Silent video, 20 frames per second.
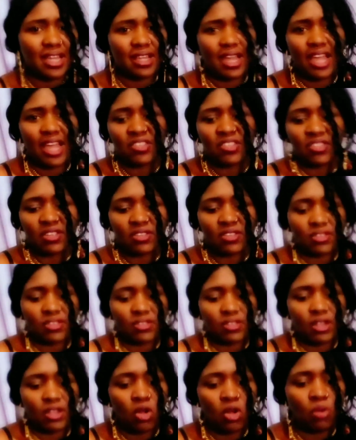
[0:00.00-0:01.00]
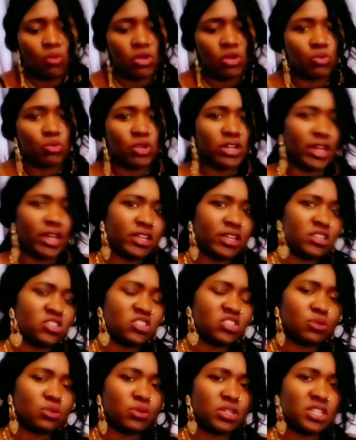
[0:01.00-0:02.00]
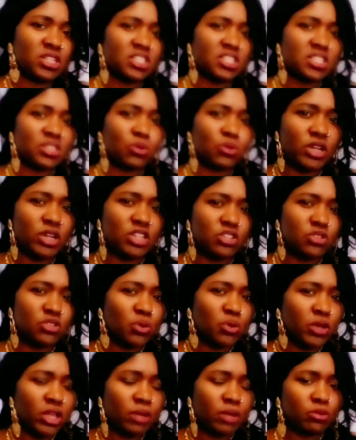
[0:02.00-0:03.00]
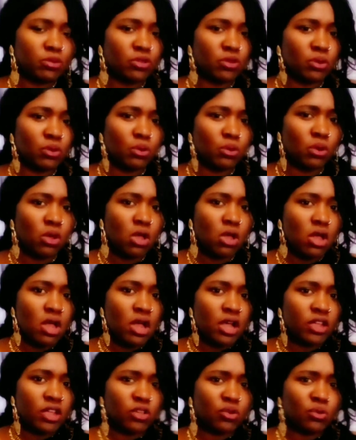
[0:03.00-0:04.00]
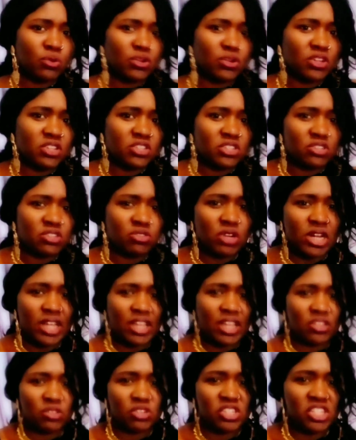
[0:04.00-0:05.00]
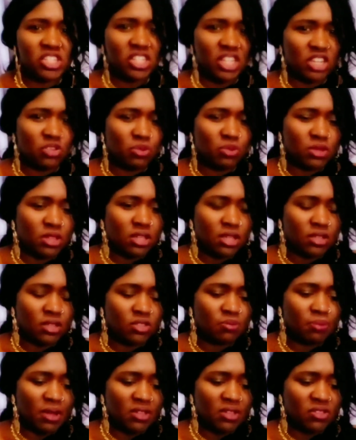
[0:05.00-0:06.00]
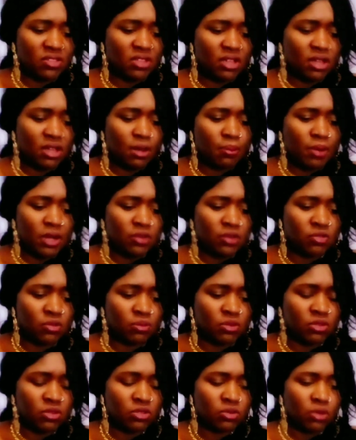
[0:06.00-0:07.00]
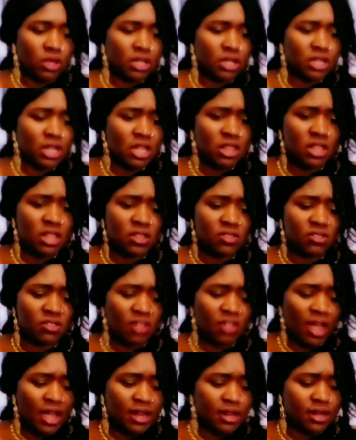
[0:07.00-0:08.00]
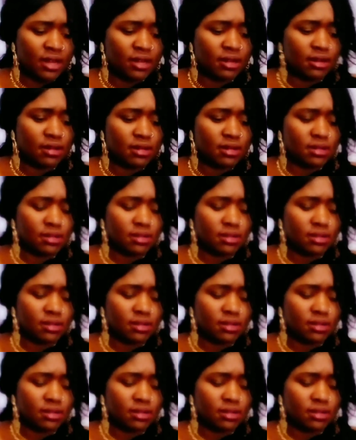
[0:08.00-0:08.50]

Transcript: us as the common Mwananchi, we didn't quite know him, so you couldn't really associate with his passing apart from just knowing death is sad and